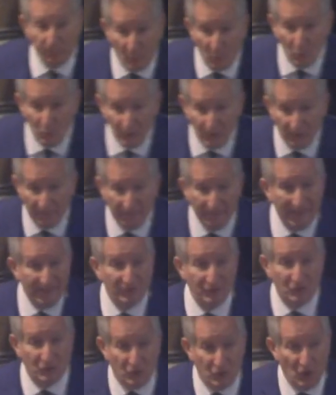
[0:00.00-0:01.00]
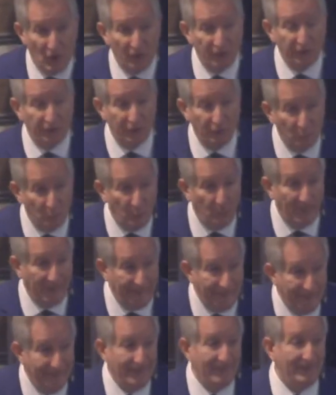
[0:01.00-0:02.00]
broken. That's just the
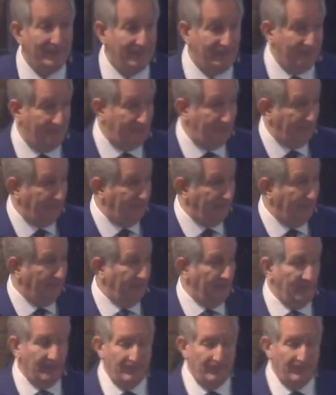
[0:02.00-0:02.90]
way it is.